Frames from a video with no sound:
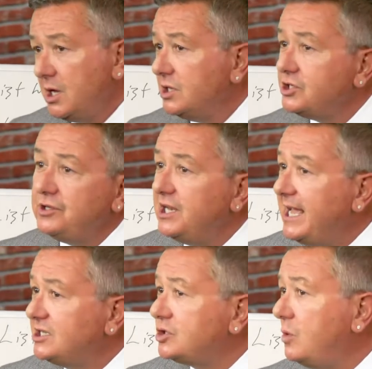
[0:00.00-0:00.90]
So the
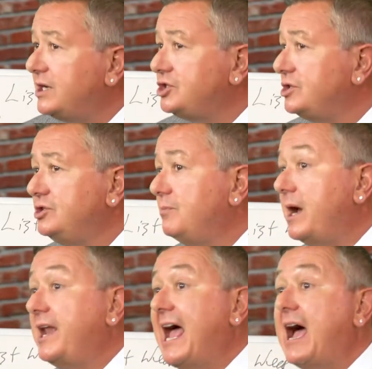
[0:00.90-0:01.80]
next question you
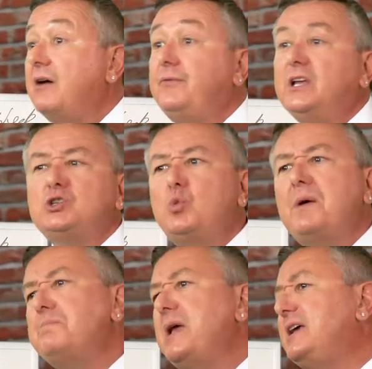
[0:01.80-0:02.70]
might have is,
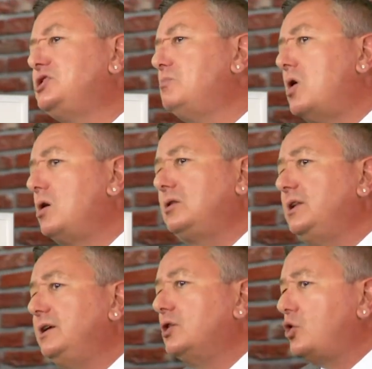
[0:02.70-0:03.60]
what makes Mark
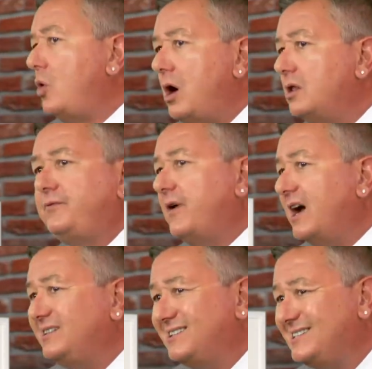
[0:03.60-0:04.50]
Leader
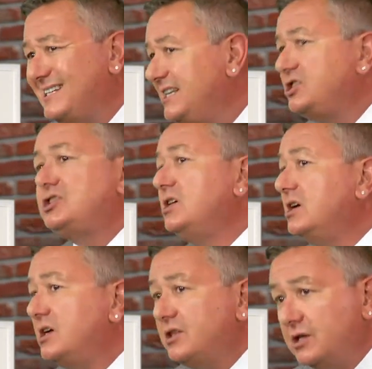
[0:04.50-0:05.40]
qualified to teach
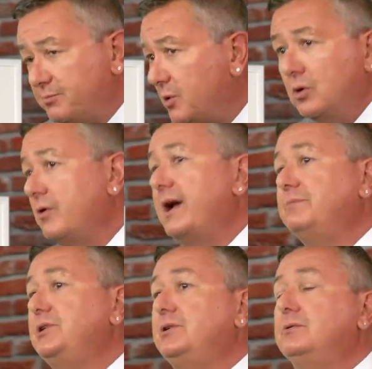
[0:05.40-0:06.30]
the program
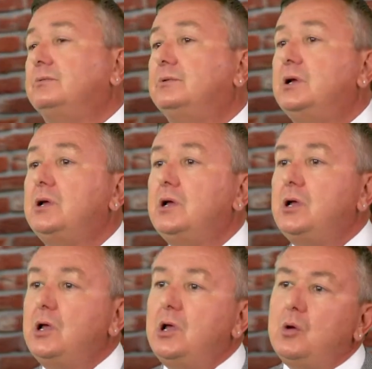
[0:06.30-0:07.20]
to you?
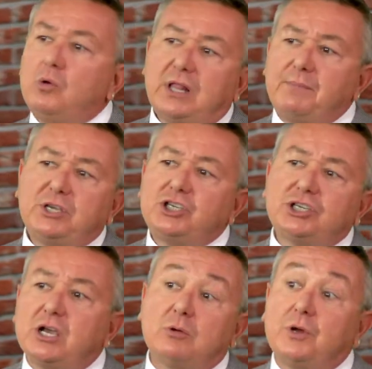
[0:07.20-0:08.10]
Well, let me
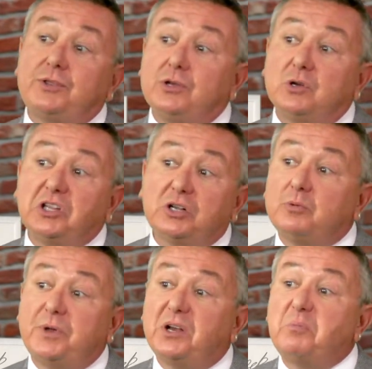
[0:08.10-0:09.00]
share with you a little
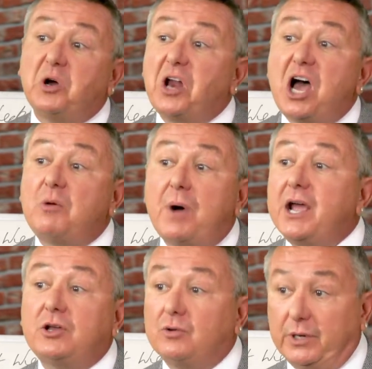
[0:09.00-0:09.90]
bit about how my
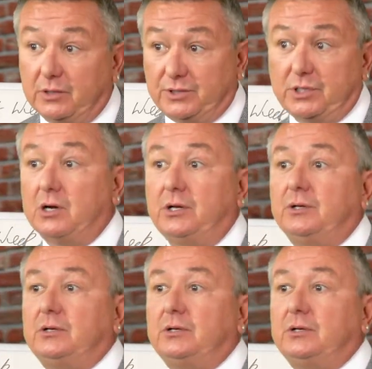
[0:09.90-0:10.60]
career started.